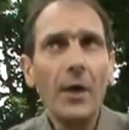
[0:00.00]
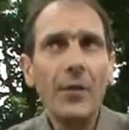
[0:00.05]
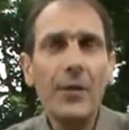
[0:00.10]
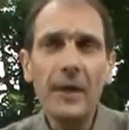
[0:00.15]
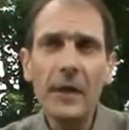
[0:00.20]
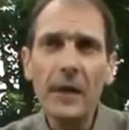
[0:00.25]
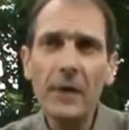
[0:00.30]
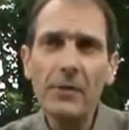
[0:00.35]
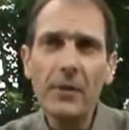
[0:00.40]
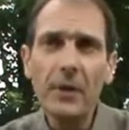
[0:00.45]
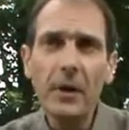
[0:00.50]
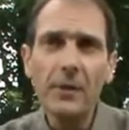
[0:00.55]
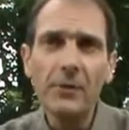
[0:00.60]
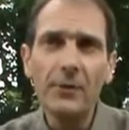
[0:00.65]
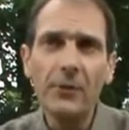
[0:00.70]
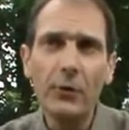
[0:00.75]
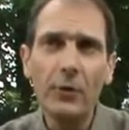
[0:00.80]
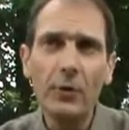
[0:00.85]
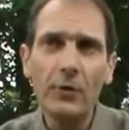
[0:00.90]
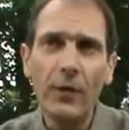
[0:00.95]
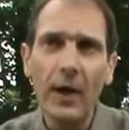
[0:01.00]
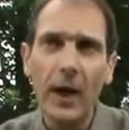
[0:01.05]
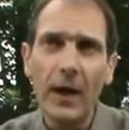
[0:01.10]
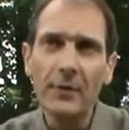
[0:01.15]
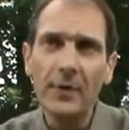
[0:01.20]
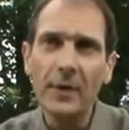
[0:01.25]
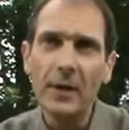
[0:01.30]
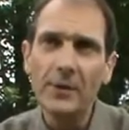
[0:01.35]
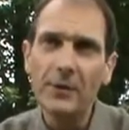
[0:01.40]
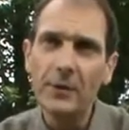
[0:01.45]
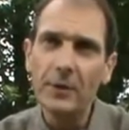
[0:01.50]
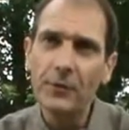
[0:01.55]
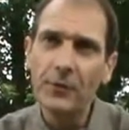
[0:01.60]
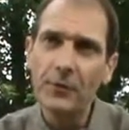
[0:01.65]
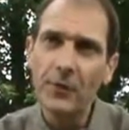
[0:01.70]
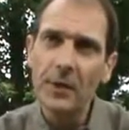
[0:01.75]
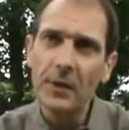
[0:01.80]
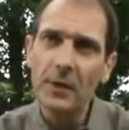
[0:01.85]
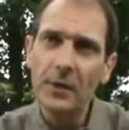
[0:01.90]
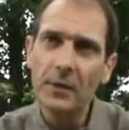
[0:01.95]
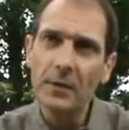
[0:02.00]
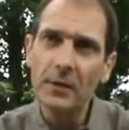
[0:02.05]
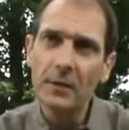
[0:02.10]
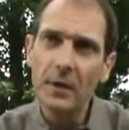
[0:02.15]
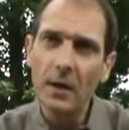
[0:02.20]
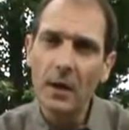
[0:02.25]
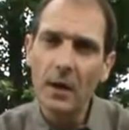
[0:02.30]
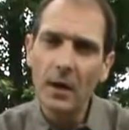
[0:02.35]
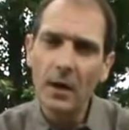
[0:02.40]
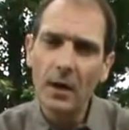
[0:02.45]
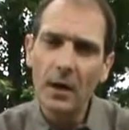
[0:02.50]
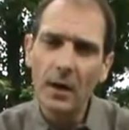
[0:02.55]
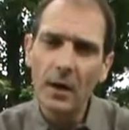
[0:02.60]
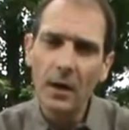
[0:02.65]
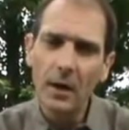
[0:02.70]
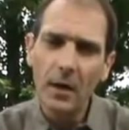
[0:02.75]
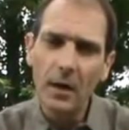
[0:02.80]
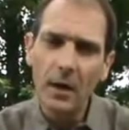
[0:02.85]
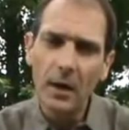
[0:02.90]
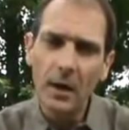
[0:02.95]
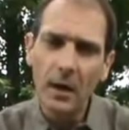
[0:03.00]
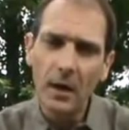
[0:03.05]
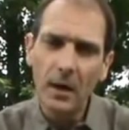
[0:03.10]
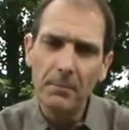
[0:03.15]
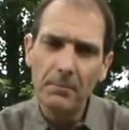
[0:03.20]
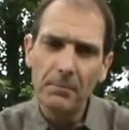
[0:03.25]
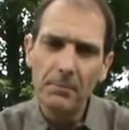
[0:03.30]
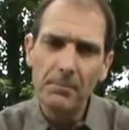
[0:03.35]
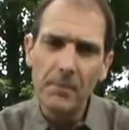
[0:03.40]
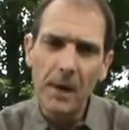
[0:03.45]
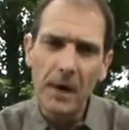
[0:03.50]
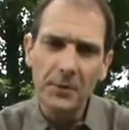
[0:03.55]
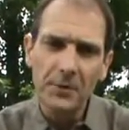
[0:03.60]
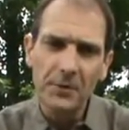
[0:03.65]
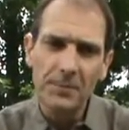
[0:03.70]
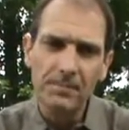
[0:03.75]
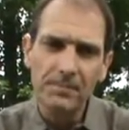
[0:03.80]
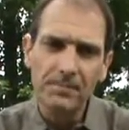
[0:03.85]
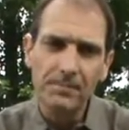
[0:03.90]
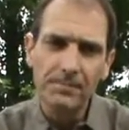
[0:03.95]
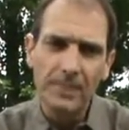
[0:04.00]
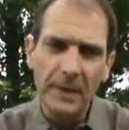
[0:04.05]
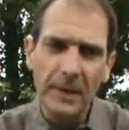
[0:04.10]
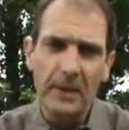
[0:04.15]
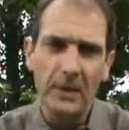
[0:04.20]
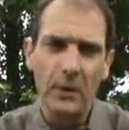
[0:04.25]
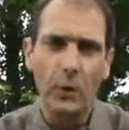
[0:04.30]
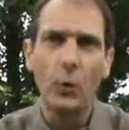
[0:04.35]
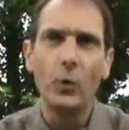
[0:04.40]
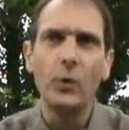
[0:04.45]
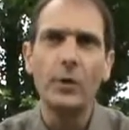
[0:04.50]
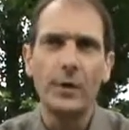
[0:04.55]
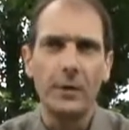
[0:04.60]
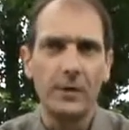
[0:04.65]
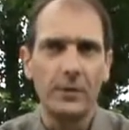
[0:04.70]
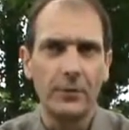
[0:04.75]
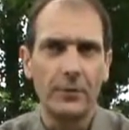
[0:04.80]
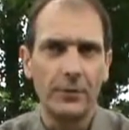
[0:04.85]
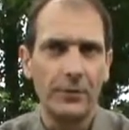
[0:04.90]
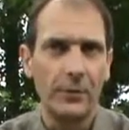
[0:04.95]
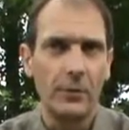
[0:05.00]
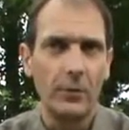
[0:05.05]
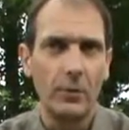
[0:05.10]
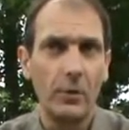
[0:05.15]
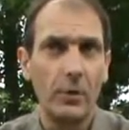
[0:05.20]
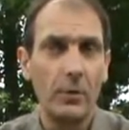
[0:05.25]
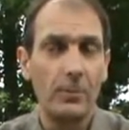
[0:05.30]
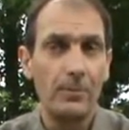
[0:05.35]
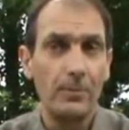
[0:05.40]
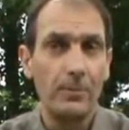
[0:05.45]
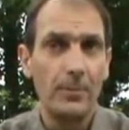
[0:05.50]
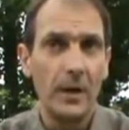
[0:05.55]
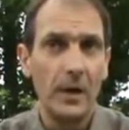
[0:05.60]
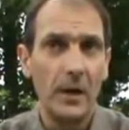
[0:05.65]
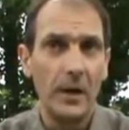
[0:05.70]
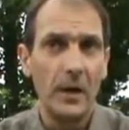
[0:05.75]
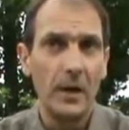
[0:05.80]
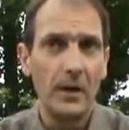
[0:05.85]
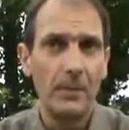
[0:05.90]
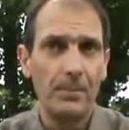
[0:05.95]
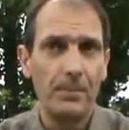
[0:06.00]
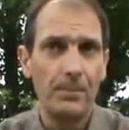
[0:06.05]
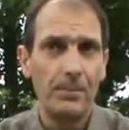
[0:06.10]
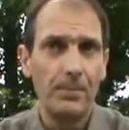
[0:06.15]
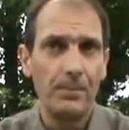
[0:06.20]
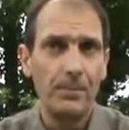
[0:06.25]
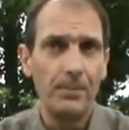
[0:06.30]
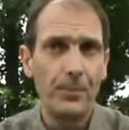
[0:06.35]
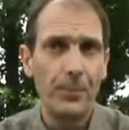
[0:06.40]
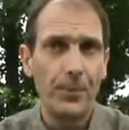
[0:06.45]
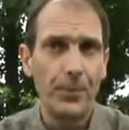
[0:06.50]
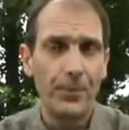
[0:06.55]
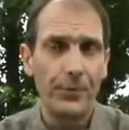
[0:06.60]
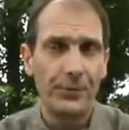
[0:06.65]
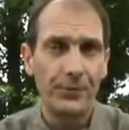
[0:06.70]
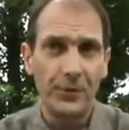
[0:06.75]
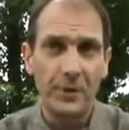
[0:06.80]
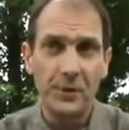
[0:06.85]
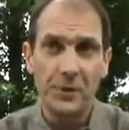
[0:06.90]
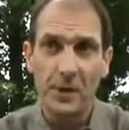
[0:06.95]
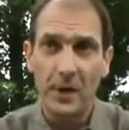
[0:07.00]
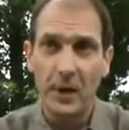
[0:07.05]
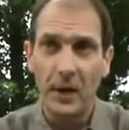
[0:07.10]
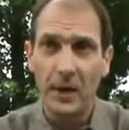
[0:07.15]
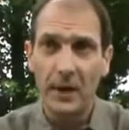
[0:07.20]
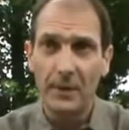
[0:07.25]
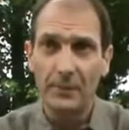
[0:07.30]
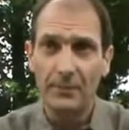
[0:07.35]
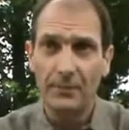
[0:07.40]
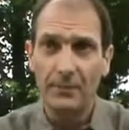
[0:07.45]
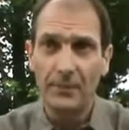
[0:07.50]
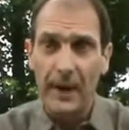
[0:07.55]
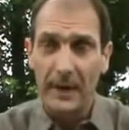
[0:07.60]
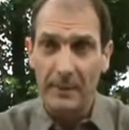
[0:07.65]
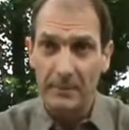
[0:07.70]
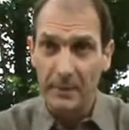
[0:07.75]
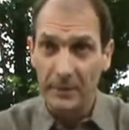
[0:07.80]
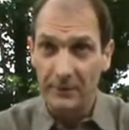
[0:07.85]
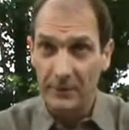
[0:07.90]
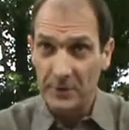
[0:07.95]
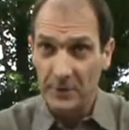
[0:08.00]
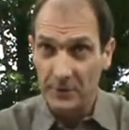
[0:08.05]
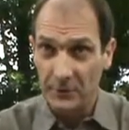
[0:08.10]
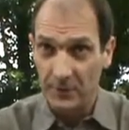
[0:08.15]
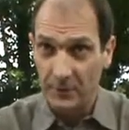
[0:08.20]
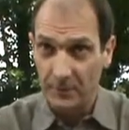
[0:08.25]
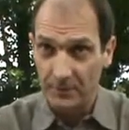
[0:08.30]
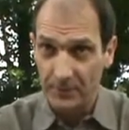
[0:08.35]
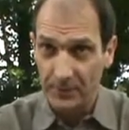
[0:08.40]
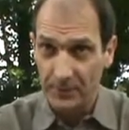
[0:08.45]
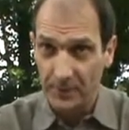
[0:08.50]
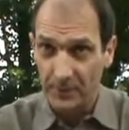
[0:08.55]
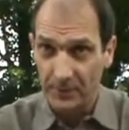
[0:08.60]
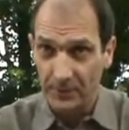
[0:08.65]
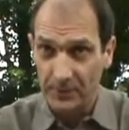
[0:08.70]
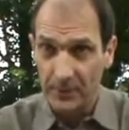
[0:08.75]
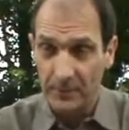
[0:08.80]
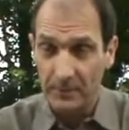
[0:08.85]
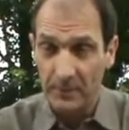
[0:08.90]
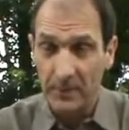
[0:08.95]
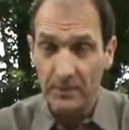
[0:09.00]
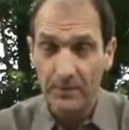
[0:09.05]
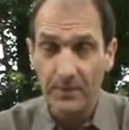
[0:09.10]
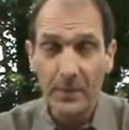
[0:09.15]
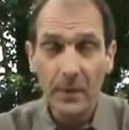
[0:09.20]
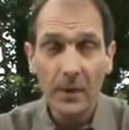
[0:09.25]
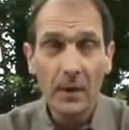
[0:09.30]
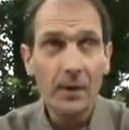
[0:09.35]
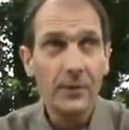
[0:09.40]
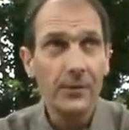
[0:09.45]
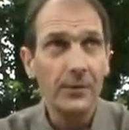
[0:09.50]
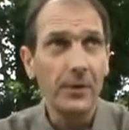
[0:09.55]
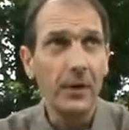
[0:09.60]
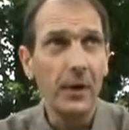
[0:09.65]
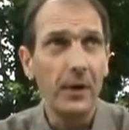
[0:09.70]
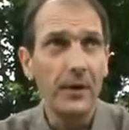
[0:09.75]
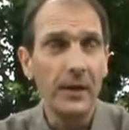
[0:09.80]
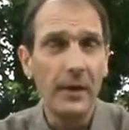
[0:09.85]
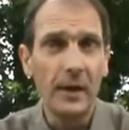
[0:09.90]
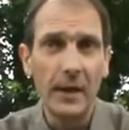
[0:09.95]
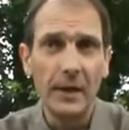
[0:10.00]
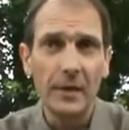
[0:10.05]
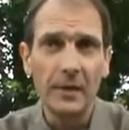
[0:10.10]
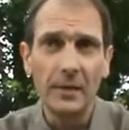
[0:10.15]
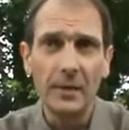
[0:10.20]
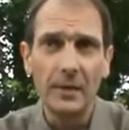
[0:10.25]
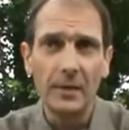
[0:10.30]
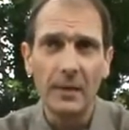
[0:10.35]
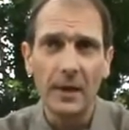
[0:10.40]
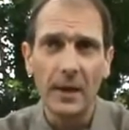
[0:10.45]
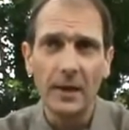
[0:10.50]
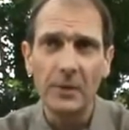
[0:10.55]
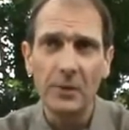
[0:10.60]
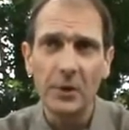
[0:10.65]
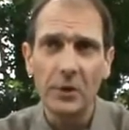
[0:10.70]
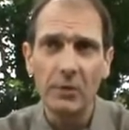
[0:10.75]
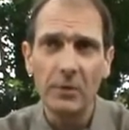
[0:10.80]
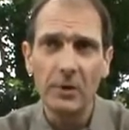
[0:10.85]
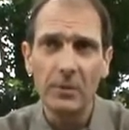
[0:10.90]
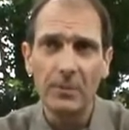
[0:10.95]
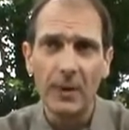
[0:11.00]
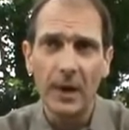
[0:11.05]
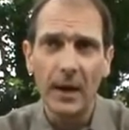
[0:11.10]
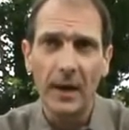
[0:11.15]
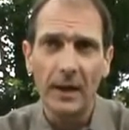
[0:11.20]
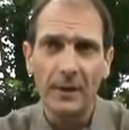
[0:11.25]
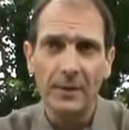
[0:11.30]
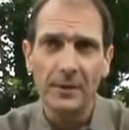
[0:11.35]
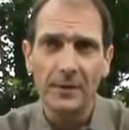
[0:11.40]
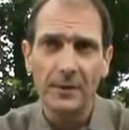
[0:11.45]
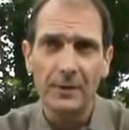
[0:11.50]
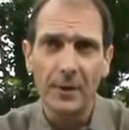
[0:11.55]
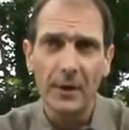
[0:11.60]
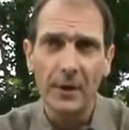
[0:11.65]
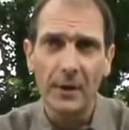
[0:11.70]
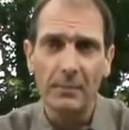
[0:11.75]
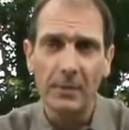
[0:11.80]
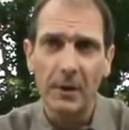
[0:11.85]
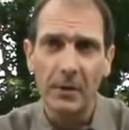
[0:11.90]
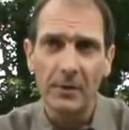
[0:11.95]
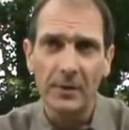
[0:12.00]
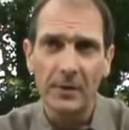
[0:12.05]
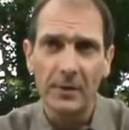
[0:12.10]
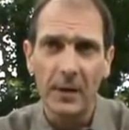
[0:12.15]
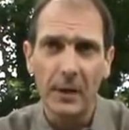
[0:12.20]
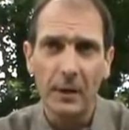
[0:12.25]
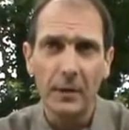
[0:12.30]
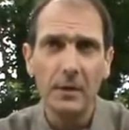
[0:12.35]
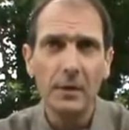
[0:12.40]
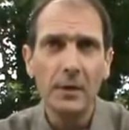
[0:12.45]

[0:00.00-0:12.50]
I think over the last four or five years, you've seen uh, a much bigger audience for uh, CGI animated feature films in the cinema, certainly in, in Europe and in America.